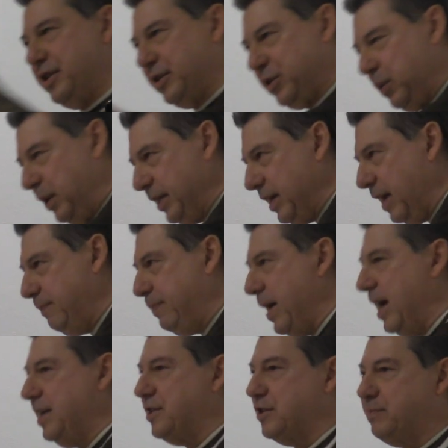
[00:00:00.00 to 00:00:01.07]
or 28
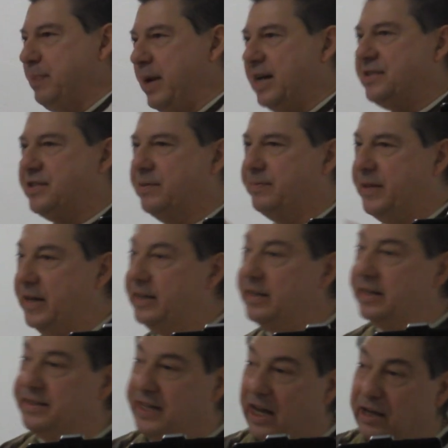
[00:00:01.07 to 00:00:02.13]
pages past the thing
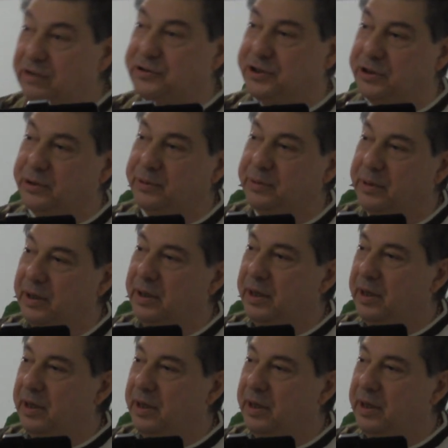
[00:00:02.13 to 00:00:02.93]
that tells you